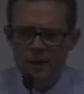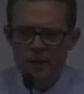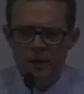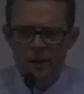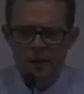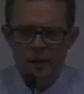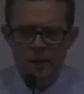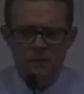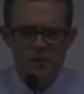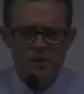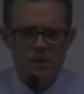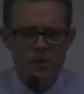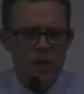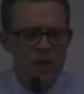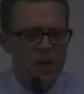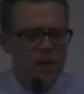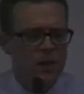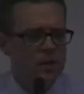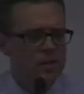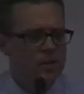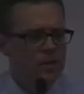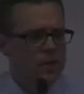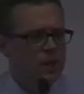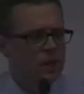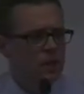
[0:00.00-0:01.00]
I'm
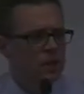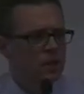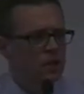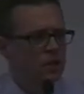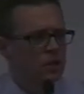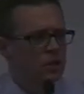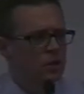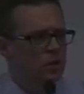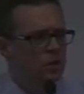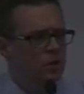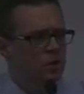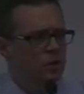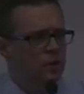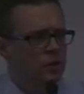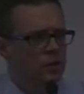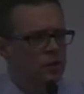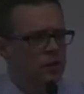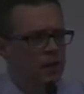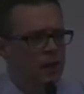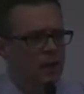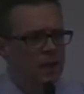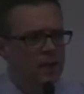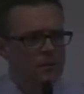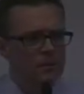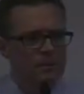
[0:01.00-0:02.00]
challenging you
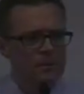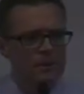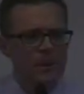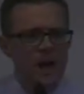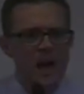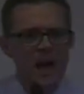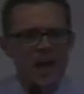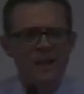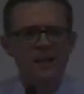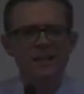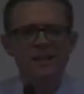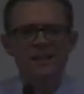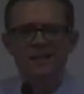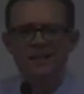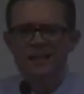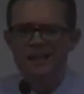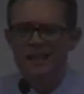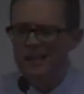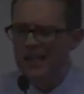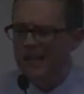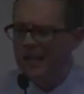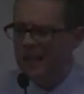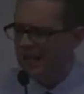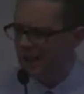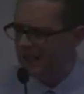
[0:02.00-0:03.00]
tonight
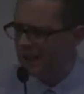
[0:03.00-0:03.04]
practically